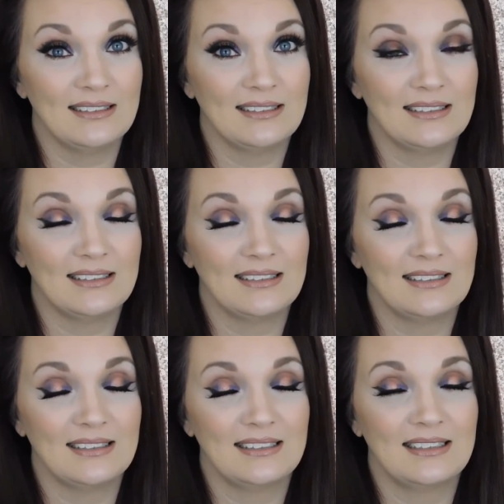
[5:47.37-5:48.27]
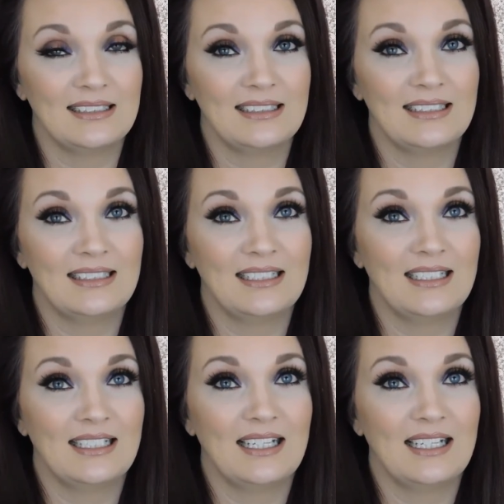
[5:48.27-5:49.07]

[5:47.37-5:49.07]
No one is speaking in this clip.